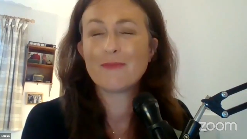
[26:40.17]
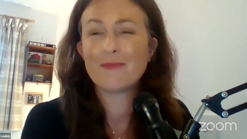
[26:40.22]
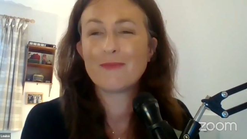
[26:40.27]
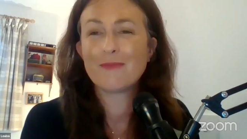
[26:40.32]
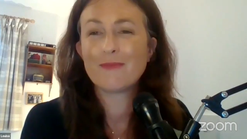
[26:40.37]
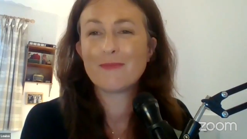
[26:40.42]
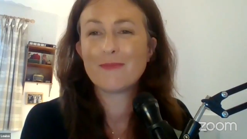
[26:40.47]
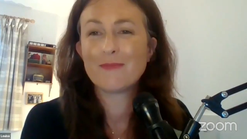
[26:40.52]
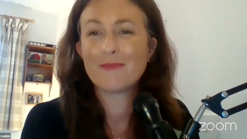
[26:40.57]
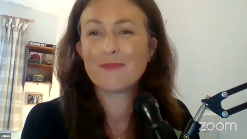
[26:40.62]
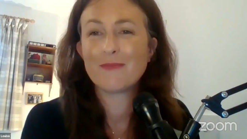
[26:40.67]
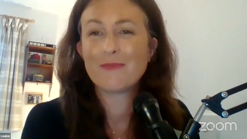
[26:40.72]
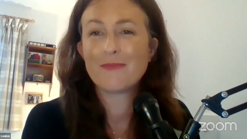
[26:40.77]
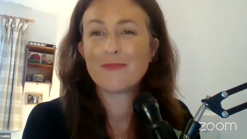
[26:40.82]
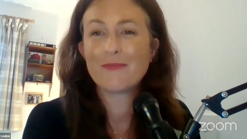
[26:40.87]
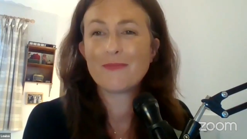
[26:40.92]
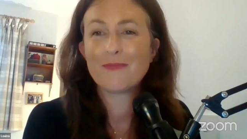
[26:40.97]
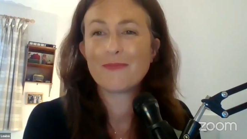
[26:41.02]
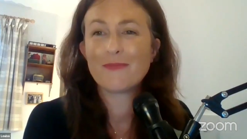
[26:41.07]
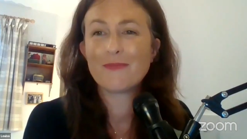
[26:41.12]

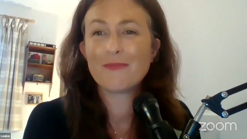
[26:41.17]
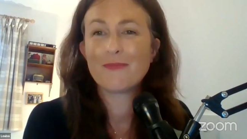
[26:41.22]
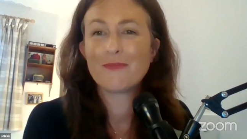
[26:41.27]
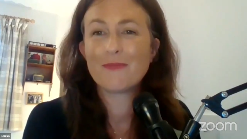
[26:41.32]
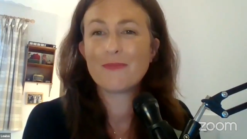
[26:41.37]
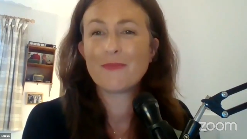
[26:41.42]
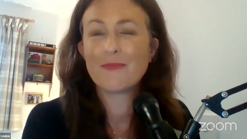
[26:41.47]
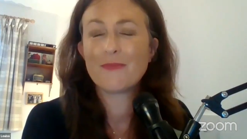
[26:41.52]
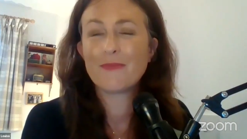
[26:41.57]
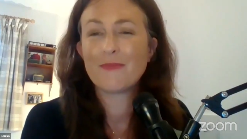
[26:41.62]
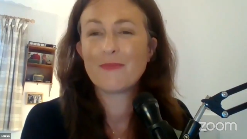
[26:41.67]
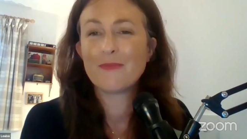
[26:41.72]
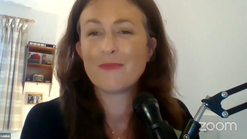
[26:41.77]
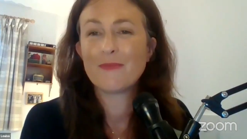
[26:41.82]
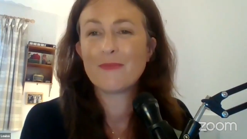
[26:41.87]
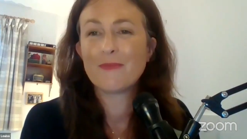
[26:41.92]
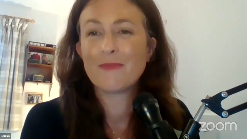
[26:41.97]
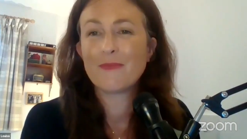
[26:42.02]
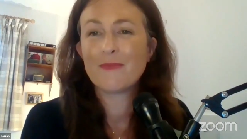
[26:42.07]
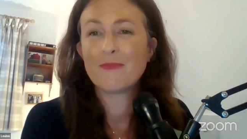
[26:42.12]

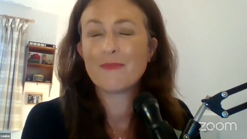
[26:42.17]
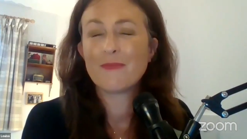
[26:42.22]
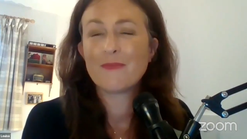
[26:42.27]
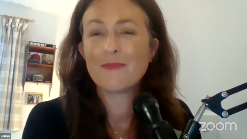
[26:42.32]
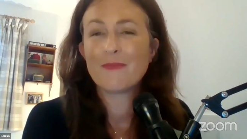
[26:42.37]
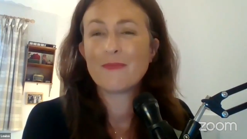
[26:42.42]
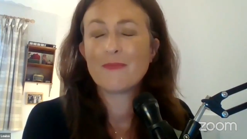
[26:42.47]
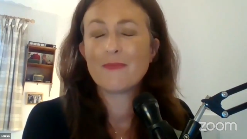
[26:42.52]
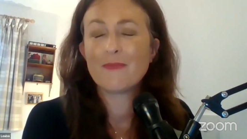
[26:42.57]
Nobody speaks.